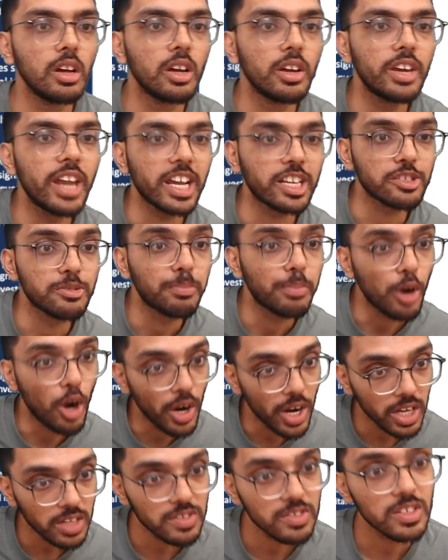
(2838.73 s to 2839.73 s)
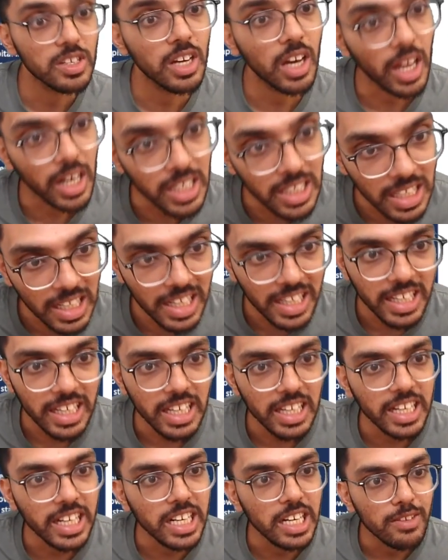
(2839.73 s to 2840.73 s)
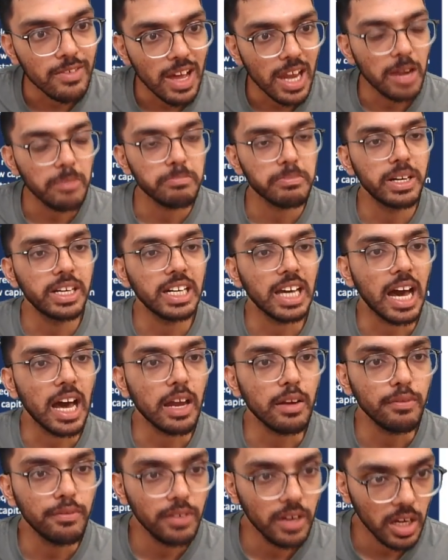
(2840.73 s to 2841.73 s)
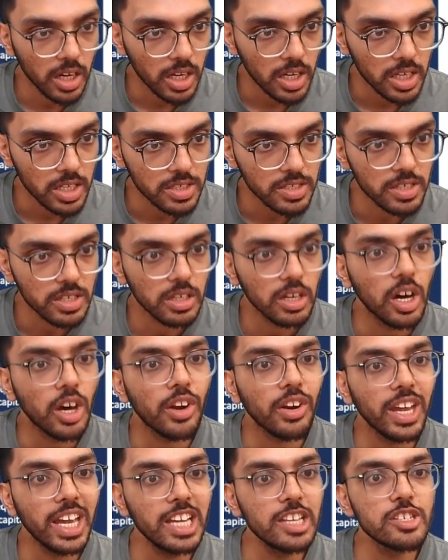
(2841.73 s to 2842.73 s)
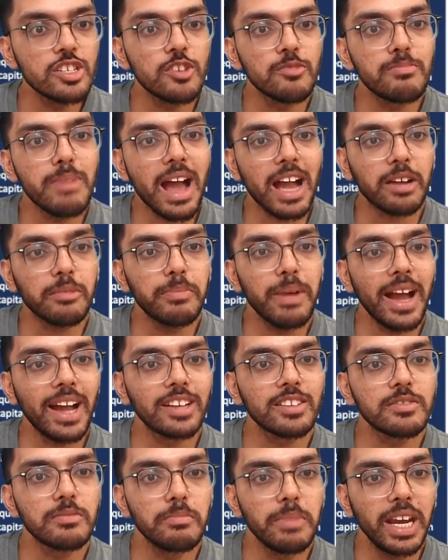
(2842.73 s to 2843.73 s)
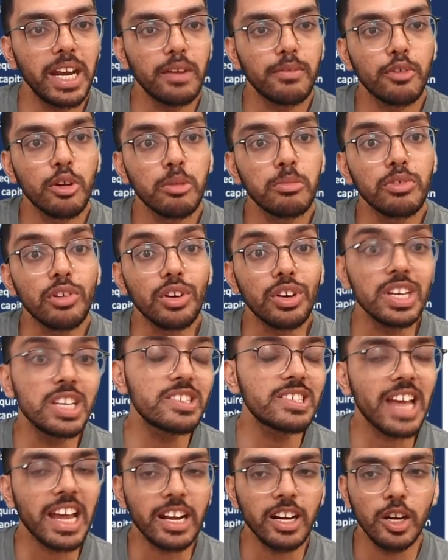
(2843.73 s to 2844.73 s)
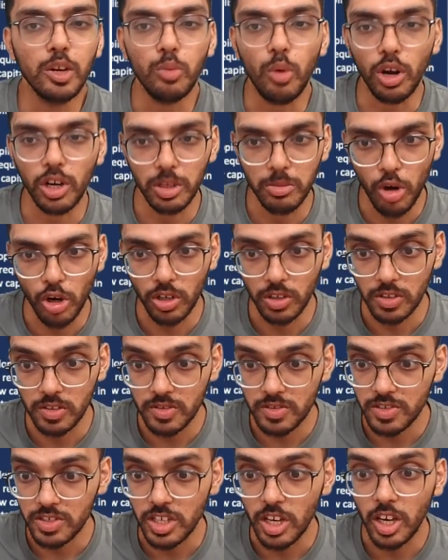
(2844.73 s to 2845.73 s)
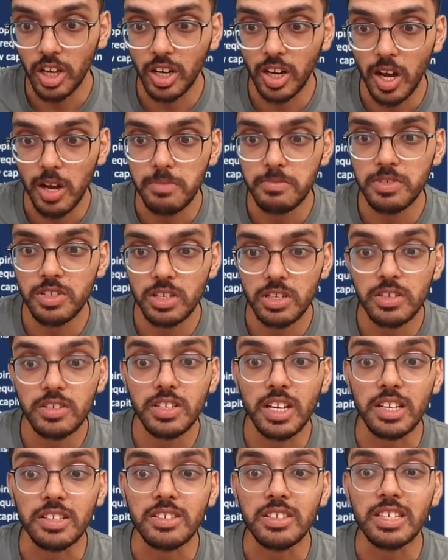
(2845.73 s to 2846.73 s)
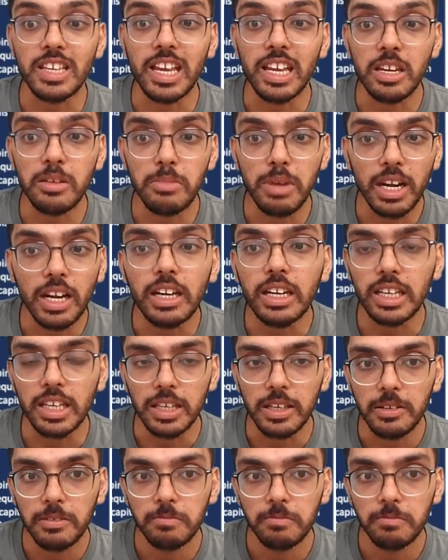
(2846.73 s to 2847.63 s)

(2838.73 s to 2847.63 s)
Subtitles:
Next, products currently in development are first, a range of backpacks made from recycled water bottles. Here comes sustainability.